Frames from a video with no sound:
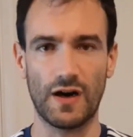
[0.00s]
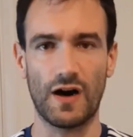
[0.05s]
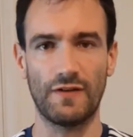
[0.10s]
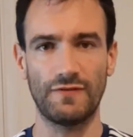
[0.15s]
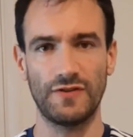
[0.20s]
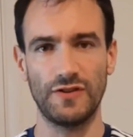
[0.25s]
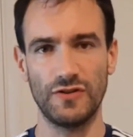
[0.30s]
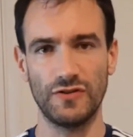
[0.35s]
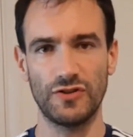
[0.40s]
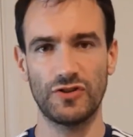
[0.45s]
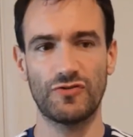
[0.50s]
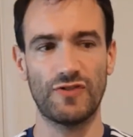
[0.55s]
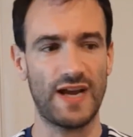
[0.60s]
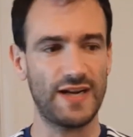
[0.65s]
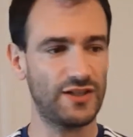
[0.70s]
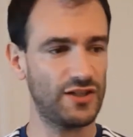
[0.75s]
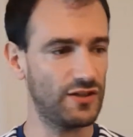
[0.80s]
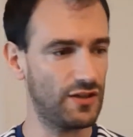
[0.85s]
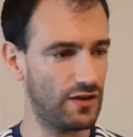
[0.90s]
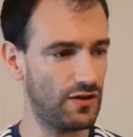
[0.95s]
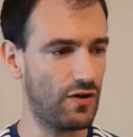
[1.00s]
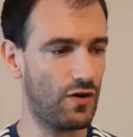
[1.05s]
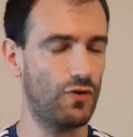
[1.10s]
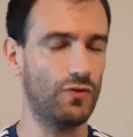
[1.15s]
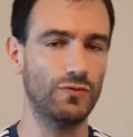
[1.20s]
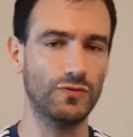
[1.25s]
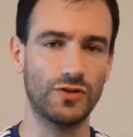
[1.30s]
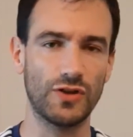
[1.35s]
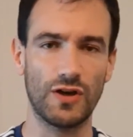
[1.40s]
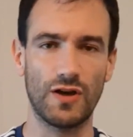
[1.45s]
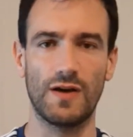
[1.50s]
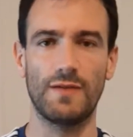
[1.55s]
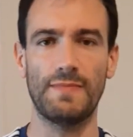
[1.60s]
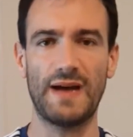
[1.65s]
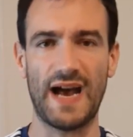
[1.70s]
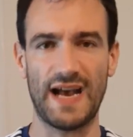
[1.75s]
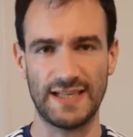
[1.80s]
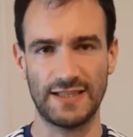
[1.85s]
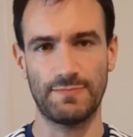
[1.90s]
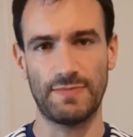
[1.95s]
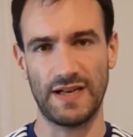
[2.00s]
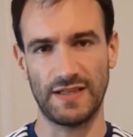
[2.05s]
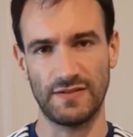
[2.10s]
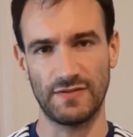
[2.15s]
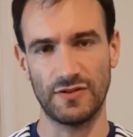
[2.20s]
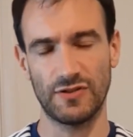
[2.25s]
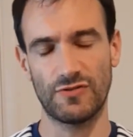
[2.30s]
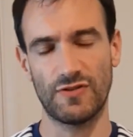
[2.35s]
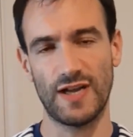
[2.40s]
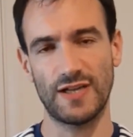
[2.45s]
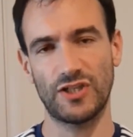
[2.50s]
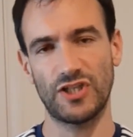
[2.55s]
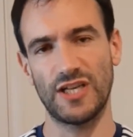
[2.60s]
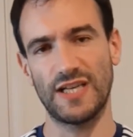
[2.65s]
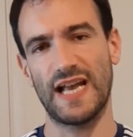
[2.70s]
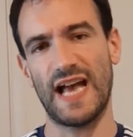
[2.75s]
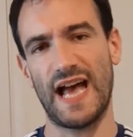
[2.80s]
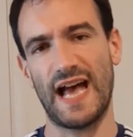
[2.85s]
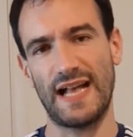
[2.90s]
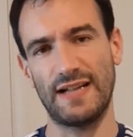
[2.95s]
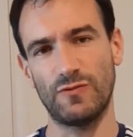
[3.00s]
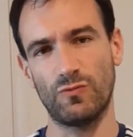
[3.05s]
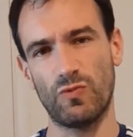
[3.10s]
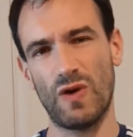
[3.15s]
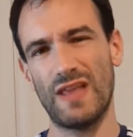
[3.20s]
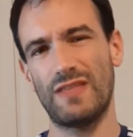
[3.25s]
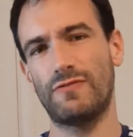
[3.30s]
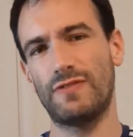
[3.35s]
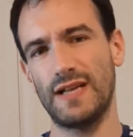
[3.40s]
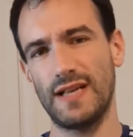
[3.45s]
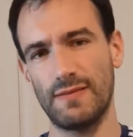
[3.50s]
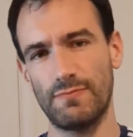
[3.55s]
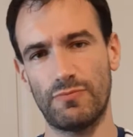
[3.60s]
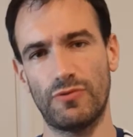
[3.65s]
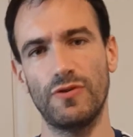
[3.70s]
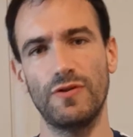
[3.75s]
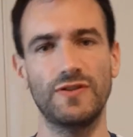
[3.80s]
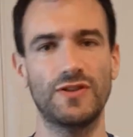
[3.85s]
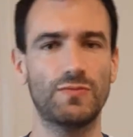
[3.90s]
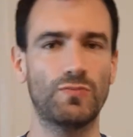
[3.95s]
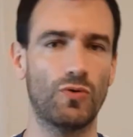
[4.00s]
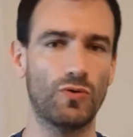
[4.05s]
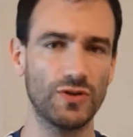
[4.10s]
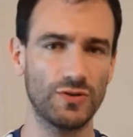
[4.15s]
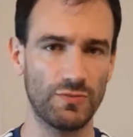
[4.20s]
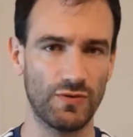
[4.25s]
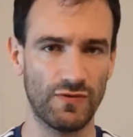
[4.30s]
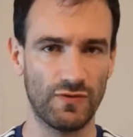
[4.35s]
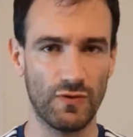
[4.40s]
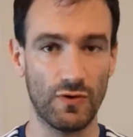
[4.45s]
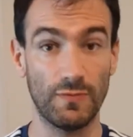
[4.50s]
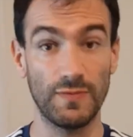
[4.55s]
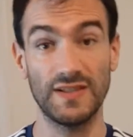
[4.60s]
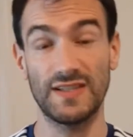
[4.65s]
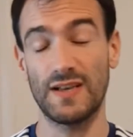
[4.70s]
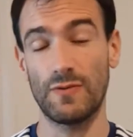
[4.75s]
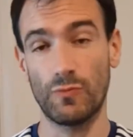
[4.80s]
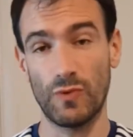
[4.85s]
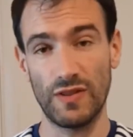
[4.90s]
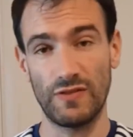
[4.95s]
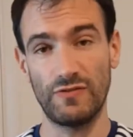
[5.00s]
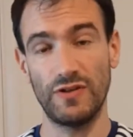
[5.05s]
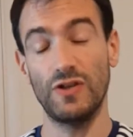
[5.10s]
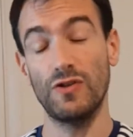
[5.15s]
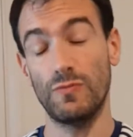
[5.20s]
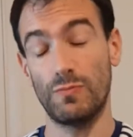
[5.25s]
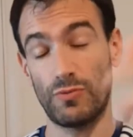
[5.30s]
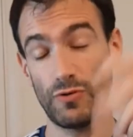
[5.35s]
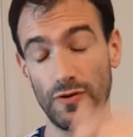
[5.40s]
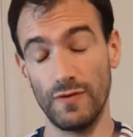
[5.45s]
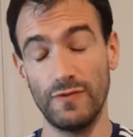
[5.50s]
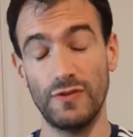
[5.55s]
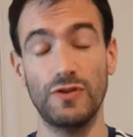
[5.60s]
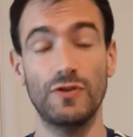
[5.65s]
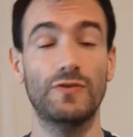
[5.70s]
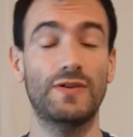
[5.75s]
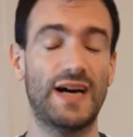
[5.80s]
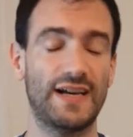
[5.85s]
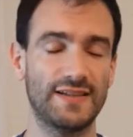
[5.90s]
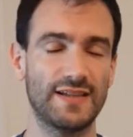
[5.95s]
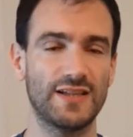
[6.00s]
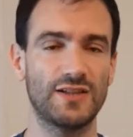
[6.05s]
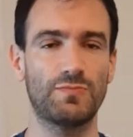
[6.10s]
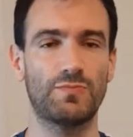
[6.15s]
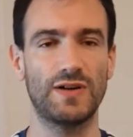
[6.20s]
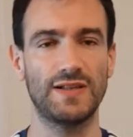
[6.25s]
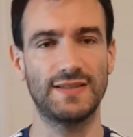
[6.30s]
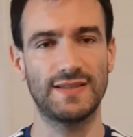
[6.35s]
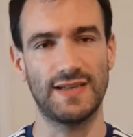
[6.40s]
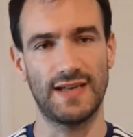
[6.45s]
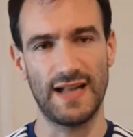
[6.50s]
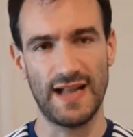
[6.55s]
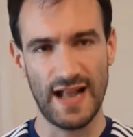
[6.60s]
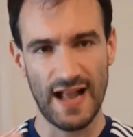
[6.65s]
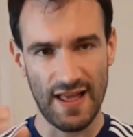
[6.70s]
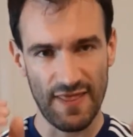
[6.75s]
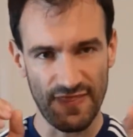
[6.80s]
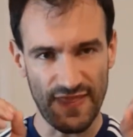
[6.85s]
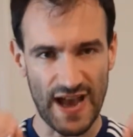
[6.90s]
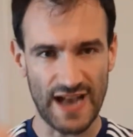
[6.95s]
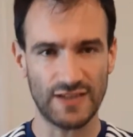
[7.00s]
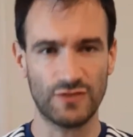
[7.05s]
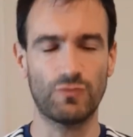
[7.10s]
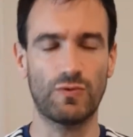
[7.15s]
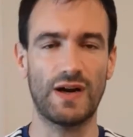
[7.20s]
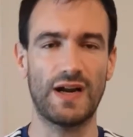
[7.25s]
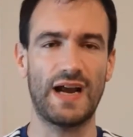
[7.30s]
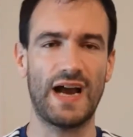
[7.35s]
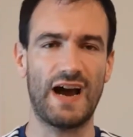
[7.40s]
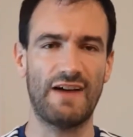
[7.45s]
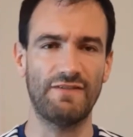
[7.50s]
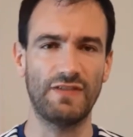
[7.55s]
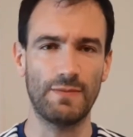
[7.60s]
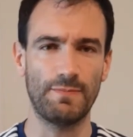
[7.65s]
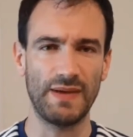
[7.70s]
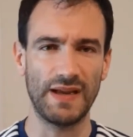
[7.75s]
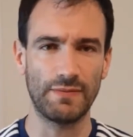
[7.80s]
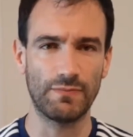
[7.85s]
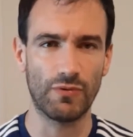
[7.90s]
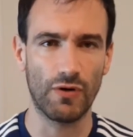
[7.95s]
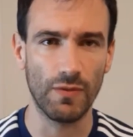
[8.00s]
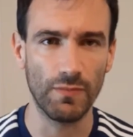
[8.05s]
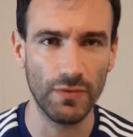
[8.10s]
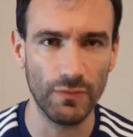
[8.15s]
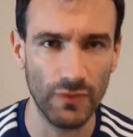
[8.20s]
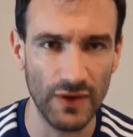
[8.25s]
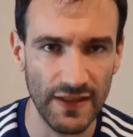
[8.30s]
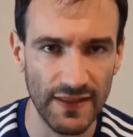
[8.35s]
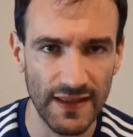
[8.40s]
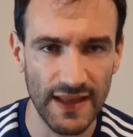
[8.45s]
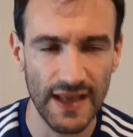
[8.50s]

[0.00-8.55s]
you stretch, and the long-term aspect of stretching, and whether it improves sports performance and whether it improves you as a sprinter. That's where I have the big problem with.